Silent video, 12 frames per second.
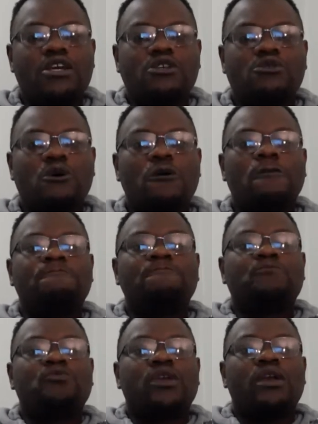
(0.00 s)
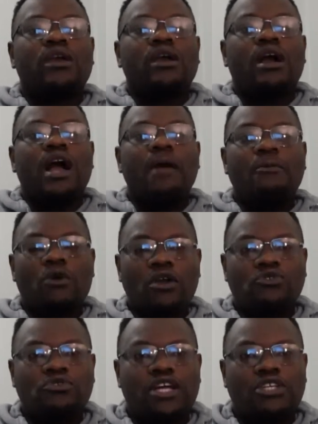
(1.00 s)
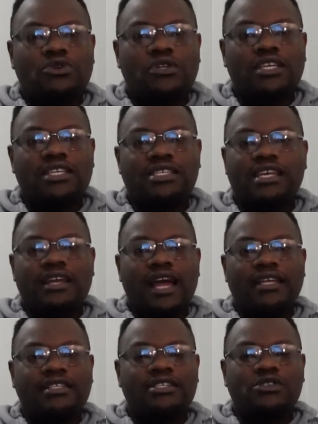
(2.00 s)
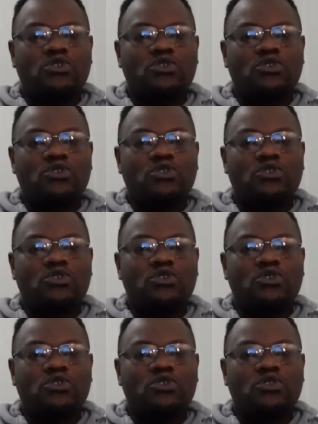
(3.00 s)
So I'm going to touch on essay writing.